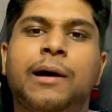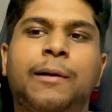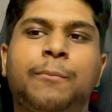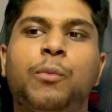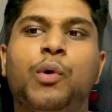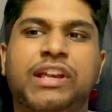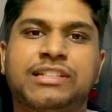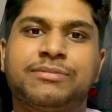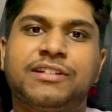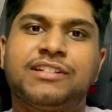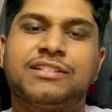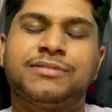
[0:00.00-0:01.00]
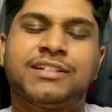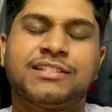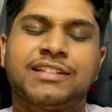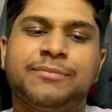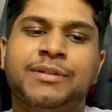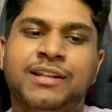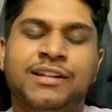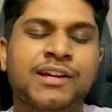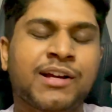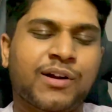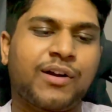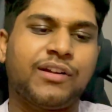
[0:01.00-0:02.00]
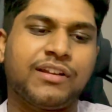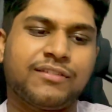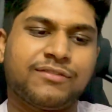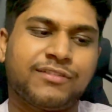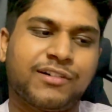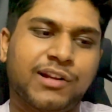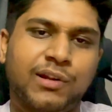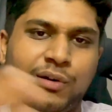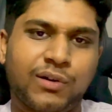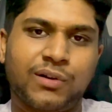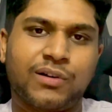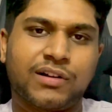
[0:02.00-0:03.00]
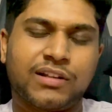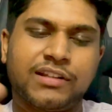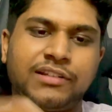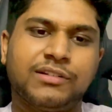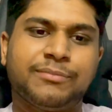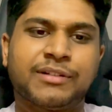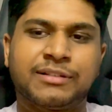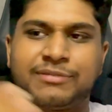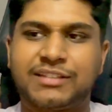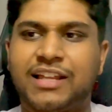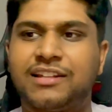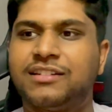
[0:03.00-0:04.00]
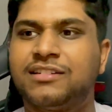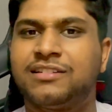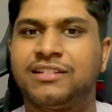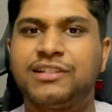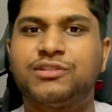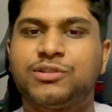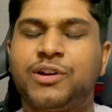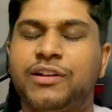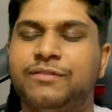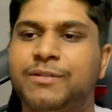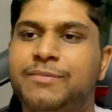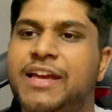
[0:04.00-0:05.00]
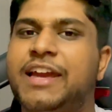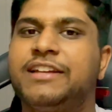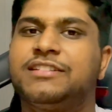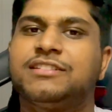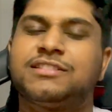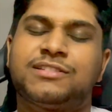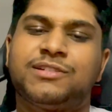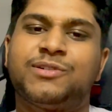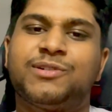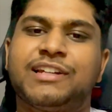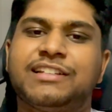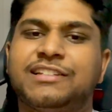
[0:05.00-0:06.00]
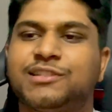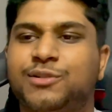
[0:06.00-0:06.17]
more experience because they've been coding for a lot longer, and it showed from their ages to your age. Just